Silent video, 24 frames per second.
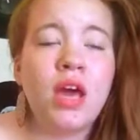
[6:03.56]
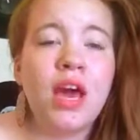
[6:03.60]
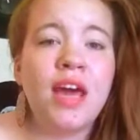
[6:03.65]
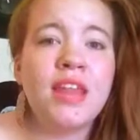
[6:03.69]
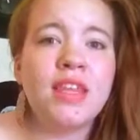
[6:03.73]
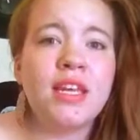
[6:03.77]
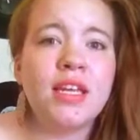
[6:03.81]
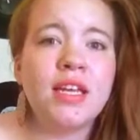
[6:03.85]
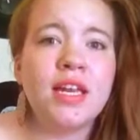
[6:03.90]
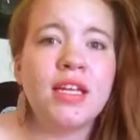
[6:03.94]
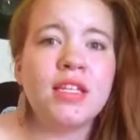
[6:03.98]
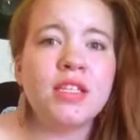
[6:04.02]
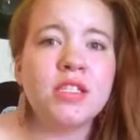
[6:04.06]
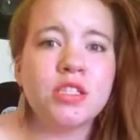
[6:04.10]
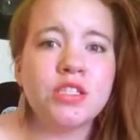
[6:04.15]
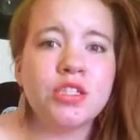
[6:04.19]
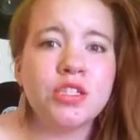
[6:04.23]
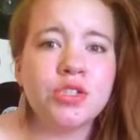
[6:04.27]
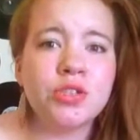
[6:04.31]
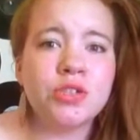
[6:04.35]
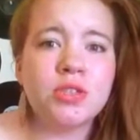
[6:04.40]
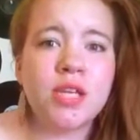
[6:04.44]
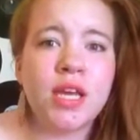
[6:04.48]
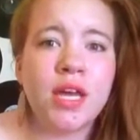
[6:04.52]
I think it ends on
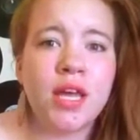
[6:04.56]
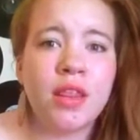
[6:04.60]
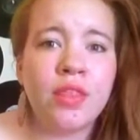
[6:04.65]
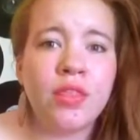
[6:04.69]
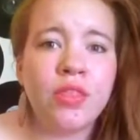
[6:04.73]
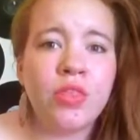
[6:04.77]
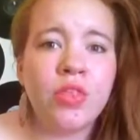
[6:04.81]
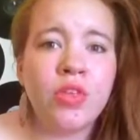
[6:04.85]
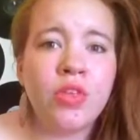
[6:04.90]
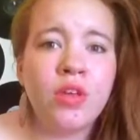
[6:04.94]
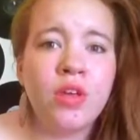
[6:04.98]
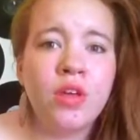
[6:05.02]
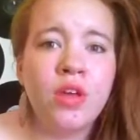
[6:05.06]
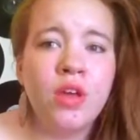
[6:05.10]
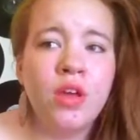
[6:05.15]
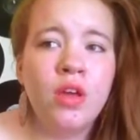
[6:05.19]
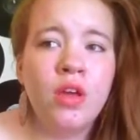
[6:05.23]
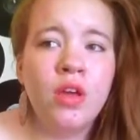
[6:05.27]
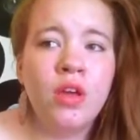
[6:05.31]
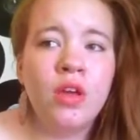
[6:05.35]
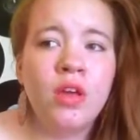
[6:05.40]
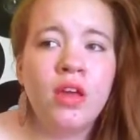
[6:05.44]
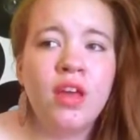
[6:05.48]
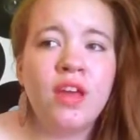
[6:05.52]
June 10th.
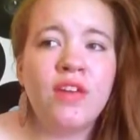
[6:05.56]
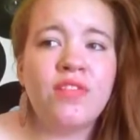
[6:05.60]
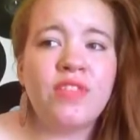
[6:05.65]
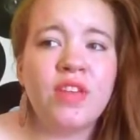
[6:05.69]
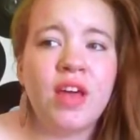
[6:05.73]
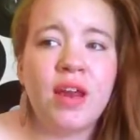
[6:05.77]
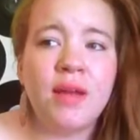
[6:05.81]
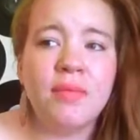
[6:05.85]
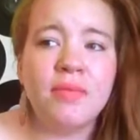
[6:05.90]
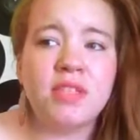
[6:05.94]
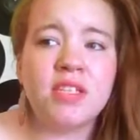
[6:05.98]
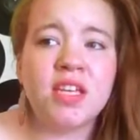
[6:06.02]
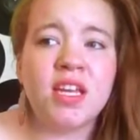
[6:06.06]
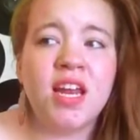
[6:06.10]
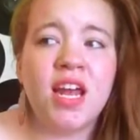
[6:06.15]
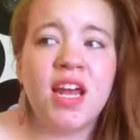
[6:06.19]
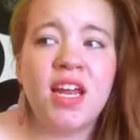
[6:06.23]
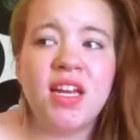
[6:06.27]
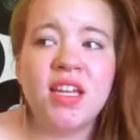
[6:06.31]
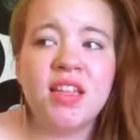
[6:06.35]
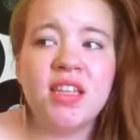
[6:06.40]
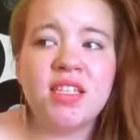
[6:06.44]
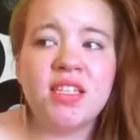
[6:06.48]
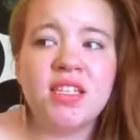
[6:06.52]
If not, I'm just going to
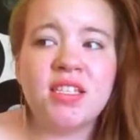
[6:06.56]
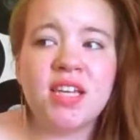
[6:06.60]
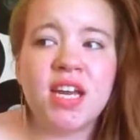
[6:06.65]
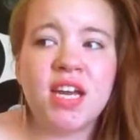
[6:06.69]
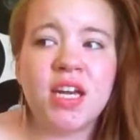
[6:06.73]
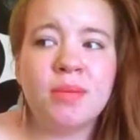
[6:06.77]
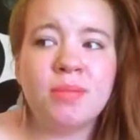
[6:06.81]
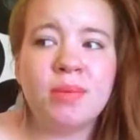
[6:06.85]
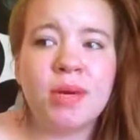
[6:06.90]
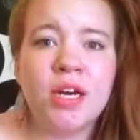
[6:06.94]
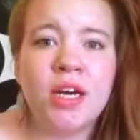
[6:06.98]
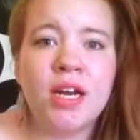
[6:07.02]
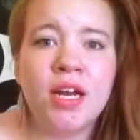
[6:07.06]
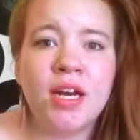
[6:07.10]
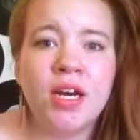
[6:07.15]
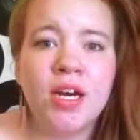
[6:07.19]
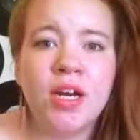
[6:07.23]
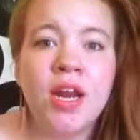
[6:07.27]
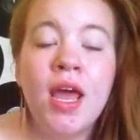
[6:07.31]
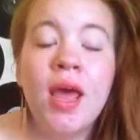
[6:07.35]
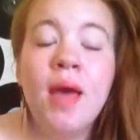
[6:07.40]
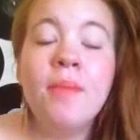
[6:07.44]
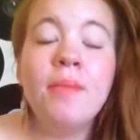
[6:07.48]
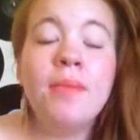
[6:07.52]
edit this entire part
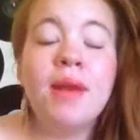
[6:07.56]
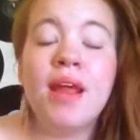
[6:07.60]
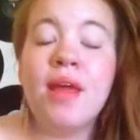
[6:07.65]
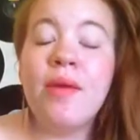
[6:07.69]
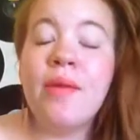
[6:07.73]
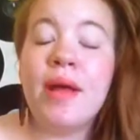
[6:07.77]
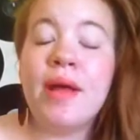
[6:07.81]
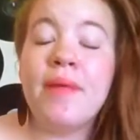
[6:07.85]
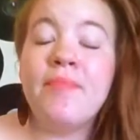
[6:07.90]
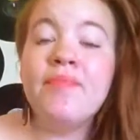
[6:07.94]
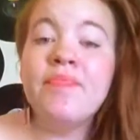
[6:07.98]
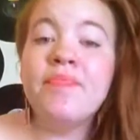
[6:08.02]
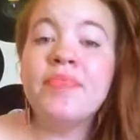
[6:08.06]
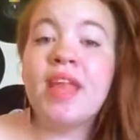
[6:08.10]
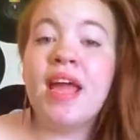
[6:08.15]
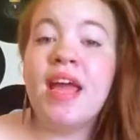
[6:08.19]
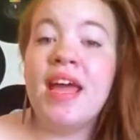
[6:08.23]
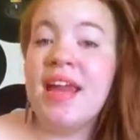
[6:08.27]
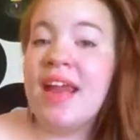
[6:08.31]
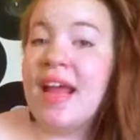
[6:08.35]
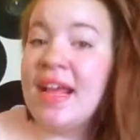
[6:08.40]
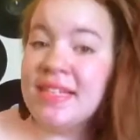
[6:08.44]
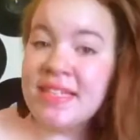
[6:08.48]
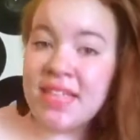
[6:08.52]
out. But anyway,
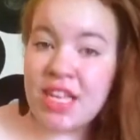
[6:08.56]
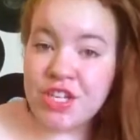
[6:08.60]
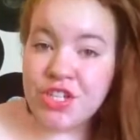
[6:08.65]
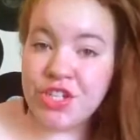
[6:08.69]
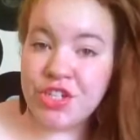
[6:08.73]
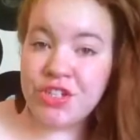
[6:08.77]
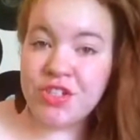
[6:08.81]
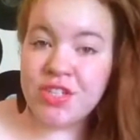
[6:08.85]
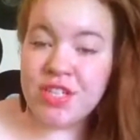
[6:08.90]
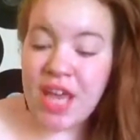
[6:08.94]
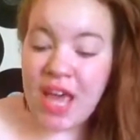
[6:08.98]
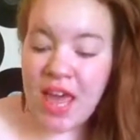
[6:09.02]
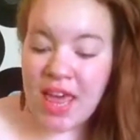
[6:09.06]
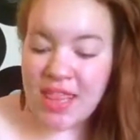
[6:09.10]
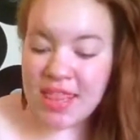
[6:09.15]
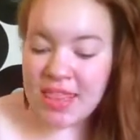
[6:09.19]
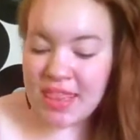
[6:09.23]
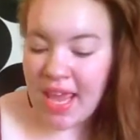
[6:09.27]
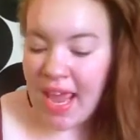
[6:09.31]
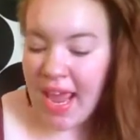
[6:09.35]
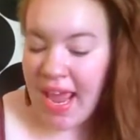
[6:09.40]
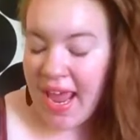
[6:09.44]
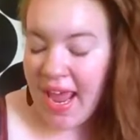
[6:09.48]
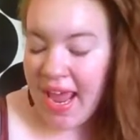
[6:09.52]
it ends on June 10th,
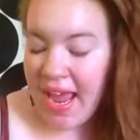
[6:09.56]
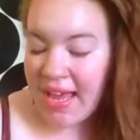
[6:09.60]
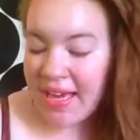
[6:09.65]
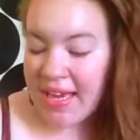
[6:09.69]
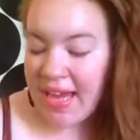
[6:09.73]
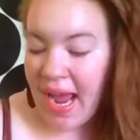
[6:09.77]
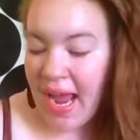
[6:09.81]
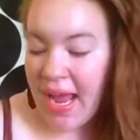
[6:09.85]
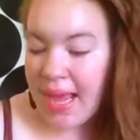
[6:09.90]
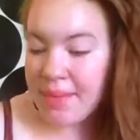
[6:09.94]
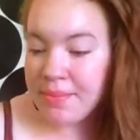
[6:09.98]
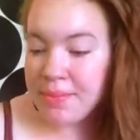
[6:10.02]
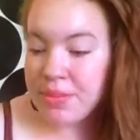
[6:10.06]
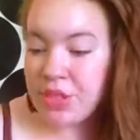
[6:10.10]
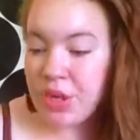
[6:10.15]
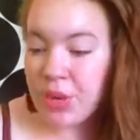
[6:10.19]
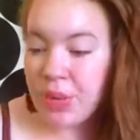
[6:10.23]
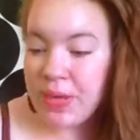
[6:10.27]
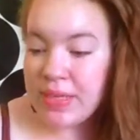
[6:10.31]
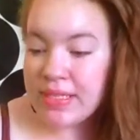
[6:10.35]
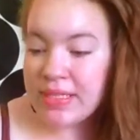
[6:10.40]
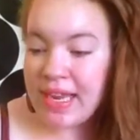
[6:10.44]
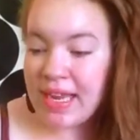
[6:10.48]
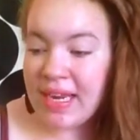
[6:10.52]
and I am
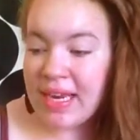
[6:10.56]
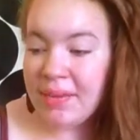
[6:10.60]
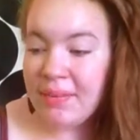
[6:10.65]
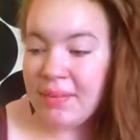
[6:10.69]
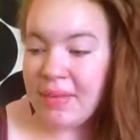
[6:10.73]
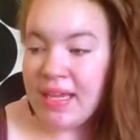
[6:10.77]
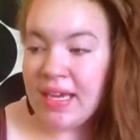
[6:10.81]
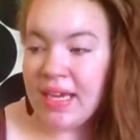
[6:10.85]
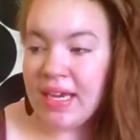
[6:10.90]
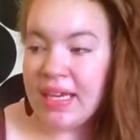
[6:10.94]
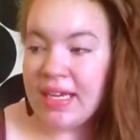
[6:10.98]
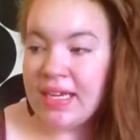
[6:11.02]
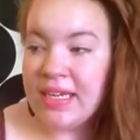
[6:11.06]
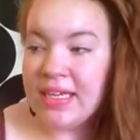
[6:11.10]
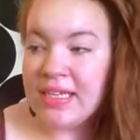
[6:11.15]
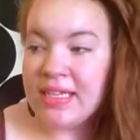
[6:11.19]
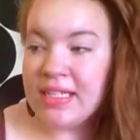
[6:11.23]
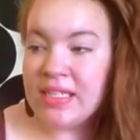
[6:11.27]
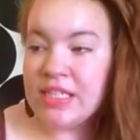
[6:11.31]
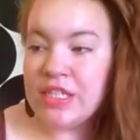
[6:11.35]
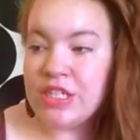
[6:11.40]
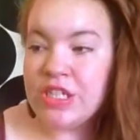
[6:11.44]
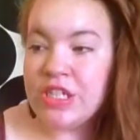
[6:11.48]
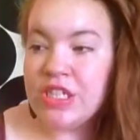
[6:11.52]
so excited
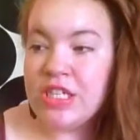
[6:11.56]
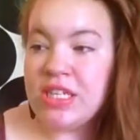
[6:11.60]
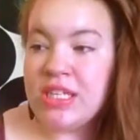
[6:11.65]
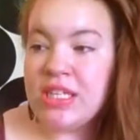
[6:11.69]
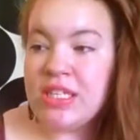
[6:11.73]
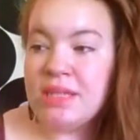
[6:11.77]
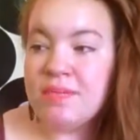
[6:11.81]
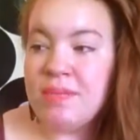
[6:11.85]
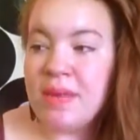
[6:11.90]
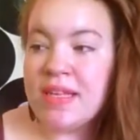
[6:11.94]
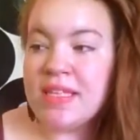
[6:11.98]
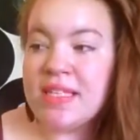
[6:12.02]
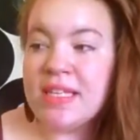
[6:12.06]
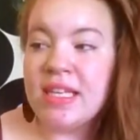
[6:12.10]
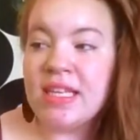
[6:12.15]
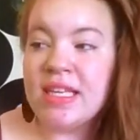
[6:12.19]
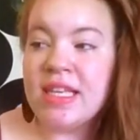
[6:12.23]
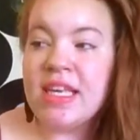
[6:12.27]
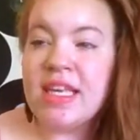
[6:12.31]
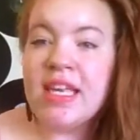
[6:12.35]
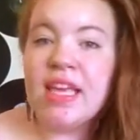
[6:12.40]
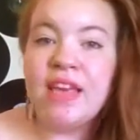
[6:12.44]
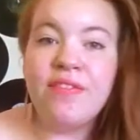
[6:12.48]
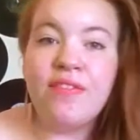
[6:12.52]
because she's
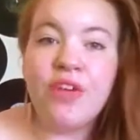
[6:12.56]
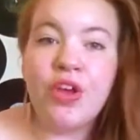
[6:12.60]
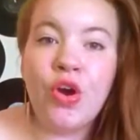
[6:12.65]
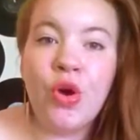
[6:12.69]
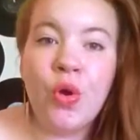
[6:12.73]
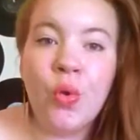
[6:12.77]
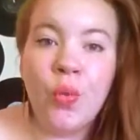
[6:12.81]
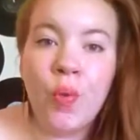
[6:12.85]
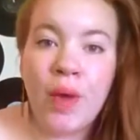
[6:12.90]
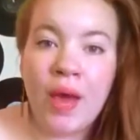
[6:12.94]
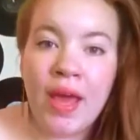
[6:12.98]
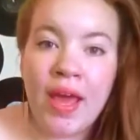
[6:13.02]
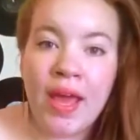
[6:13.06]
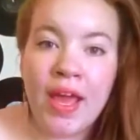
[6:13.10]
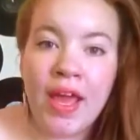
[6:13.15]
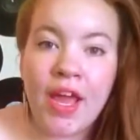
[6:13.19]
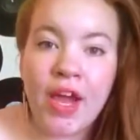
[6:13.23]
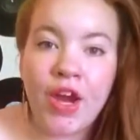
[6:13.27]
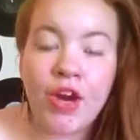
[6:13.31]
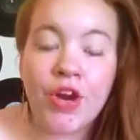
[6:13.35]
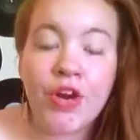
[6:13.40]
basically giving away